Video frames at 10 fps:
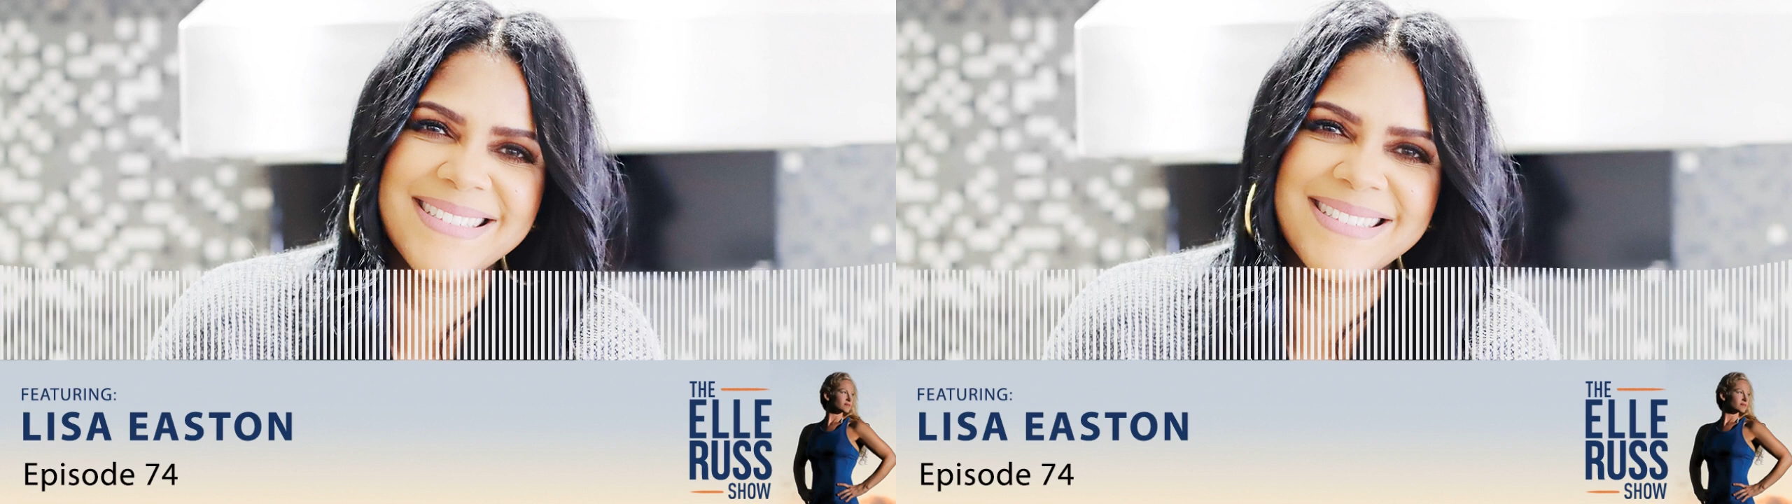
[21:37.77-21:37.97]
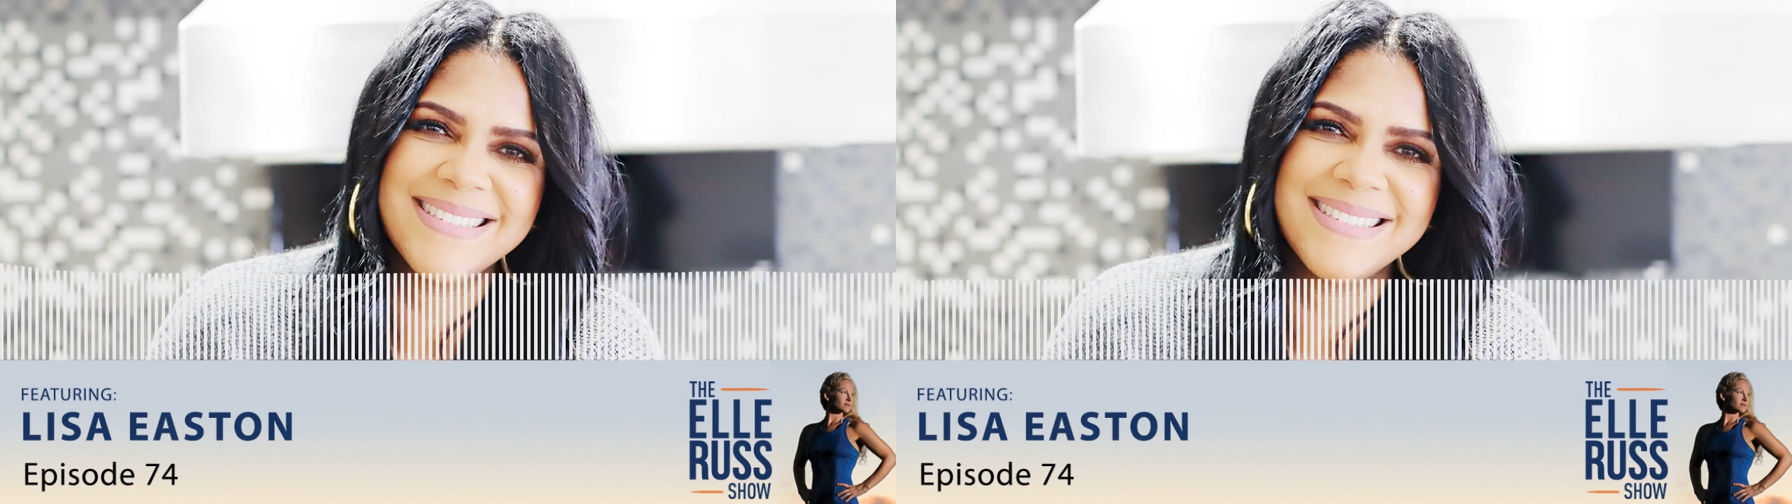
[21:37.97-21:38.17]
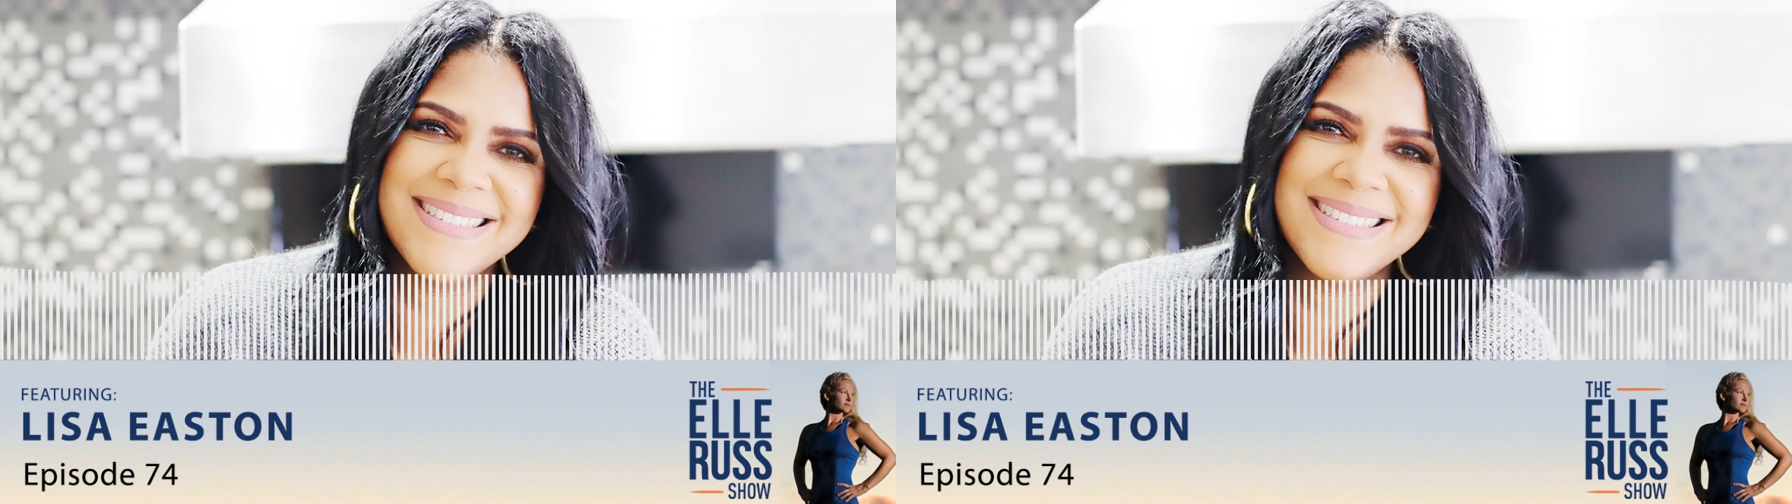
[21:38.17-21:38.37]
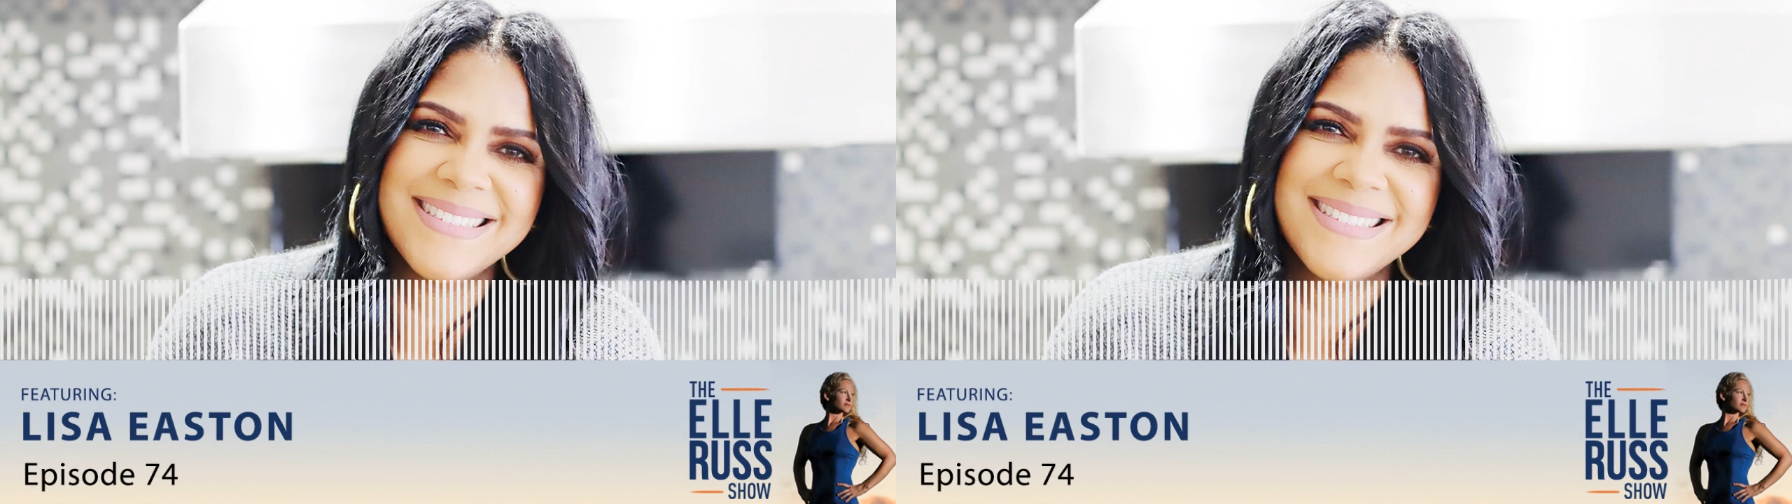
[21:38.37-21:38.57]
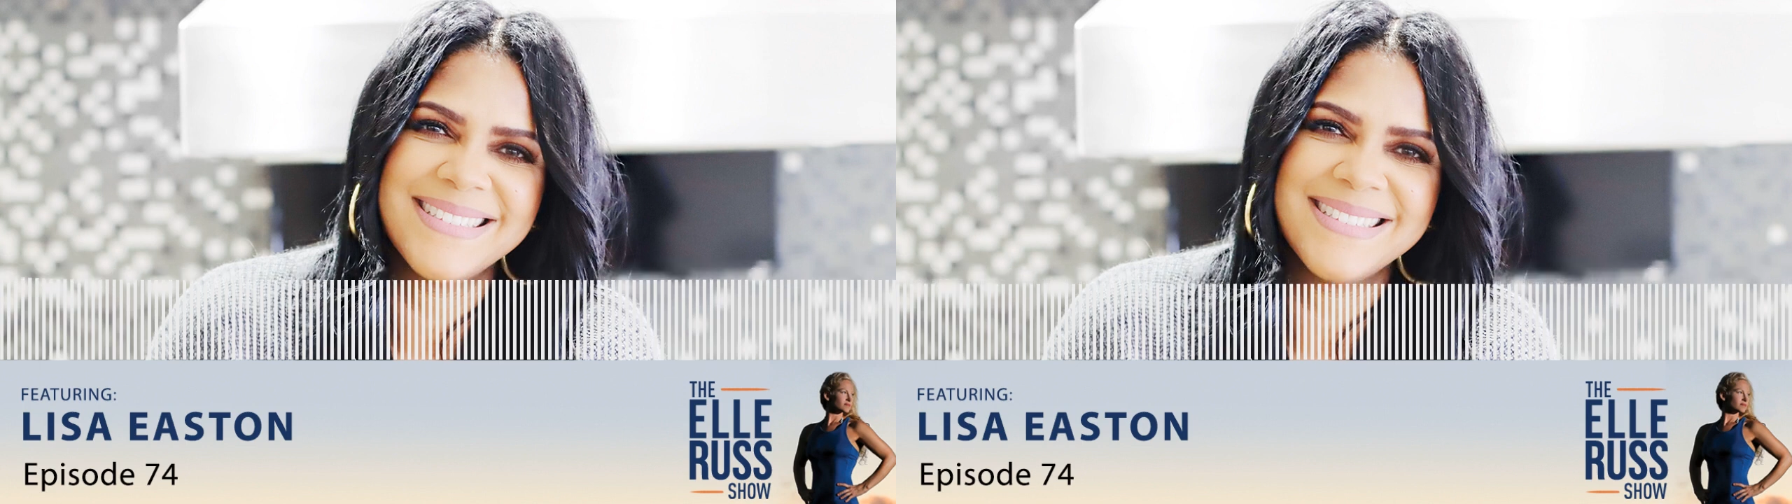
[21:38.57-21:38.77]
this
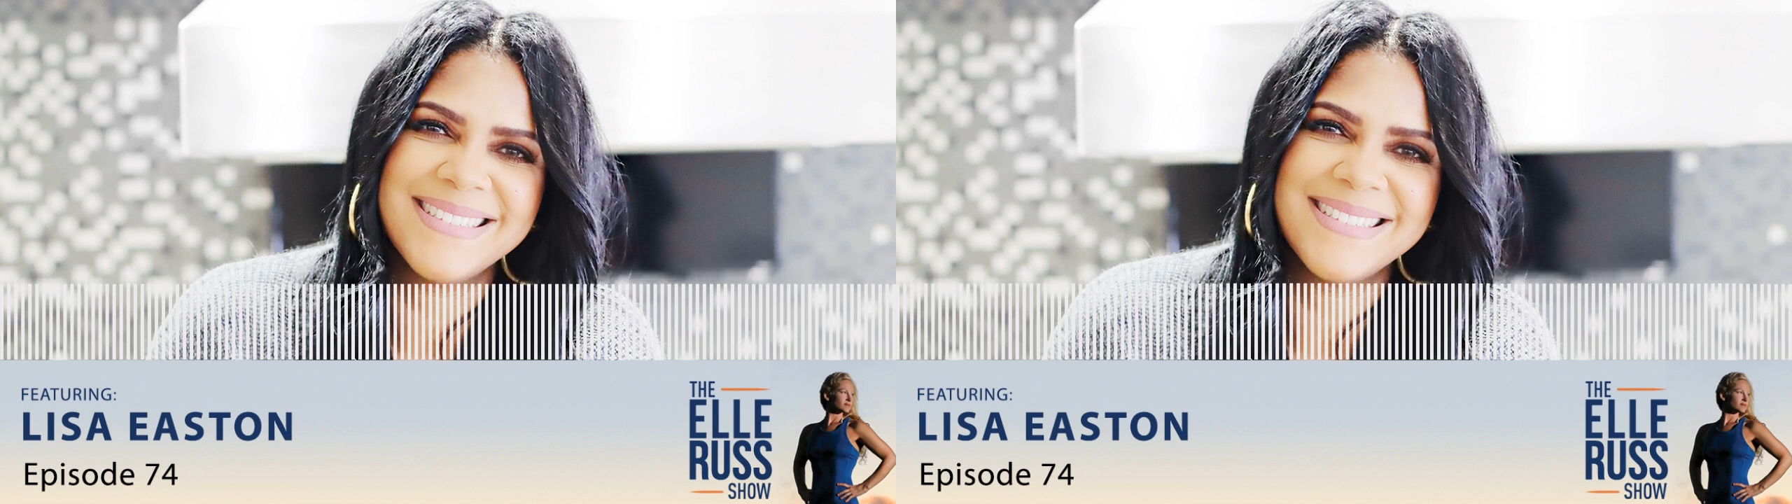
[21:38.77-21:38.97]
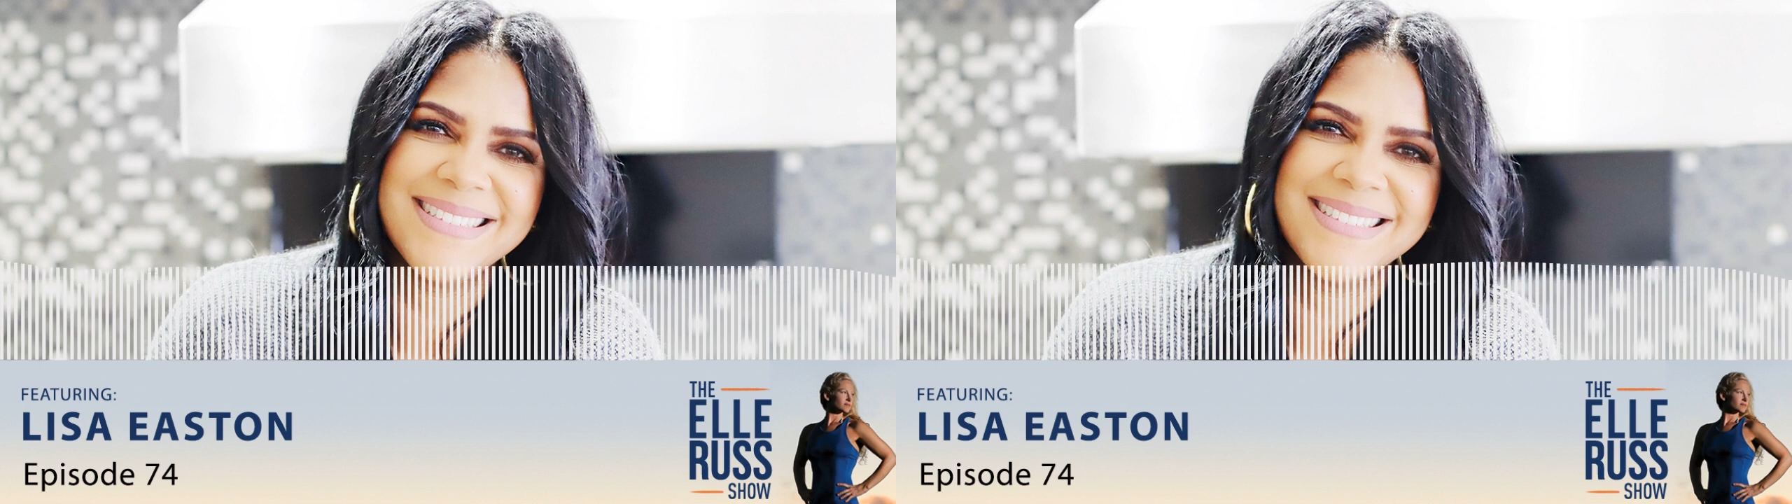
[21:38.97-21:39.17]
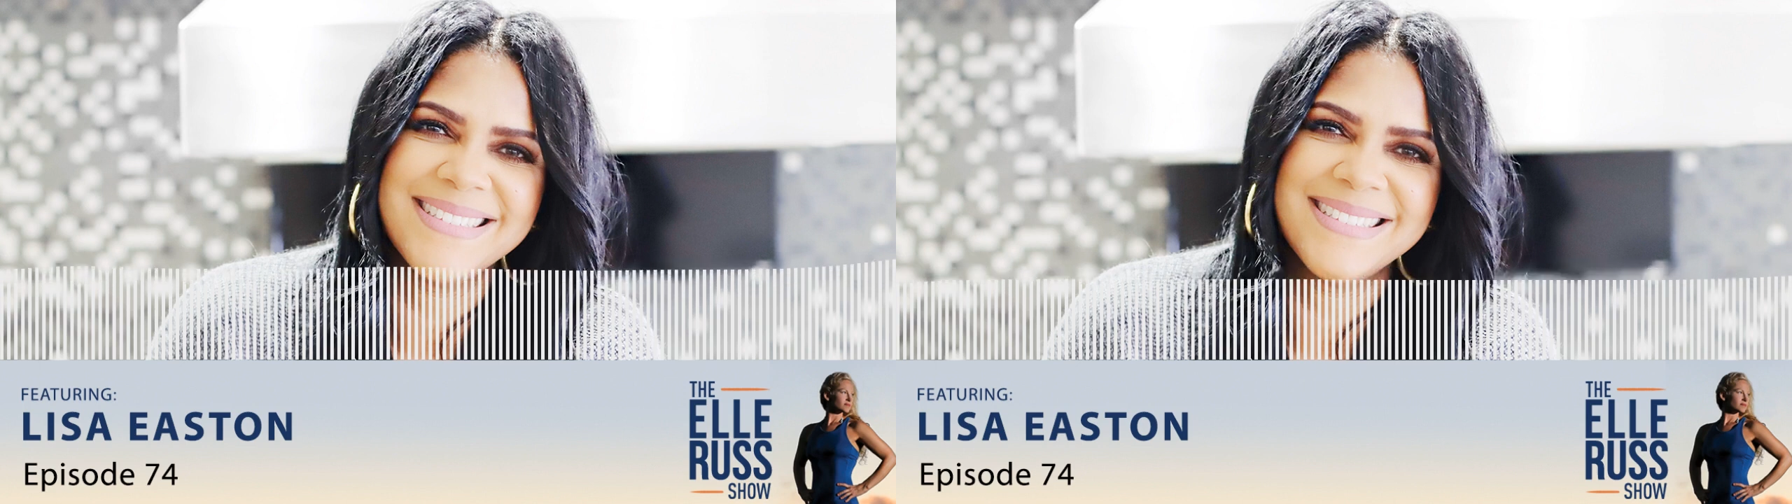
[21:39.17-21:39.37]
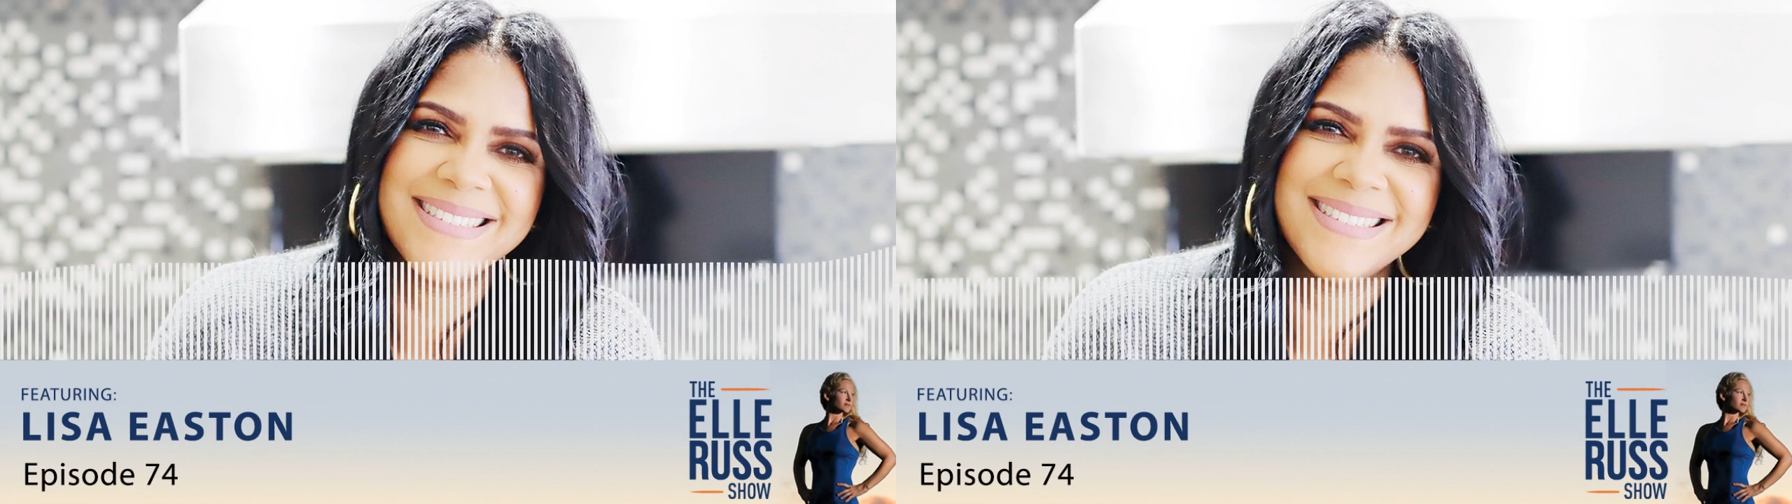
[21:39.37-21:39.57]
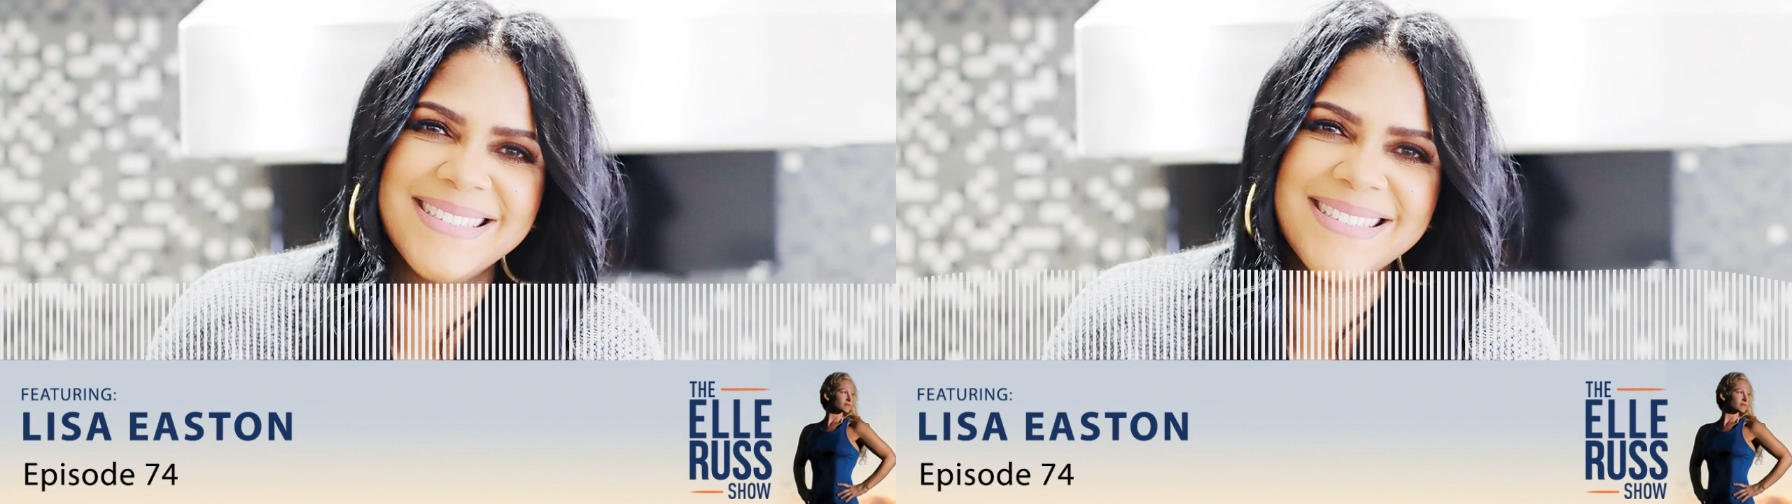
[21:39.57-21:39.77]
mm you know
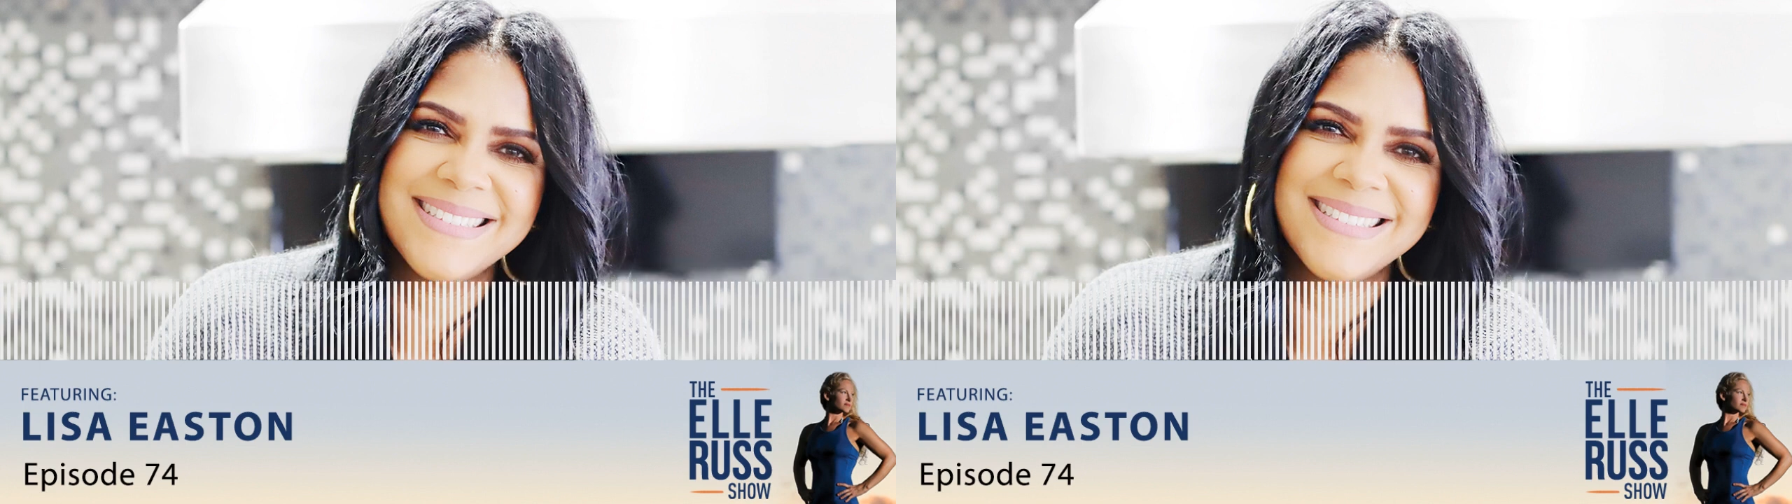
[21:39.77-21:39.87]
mm-hmm.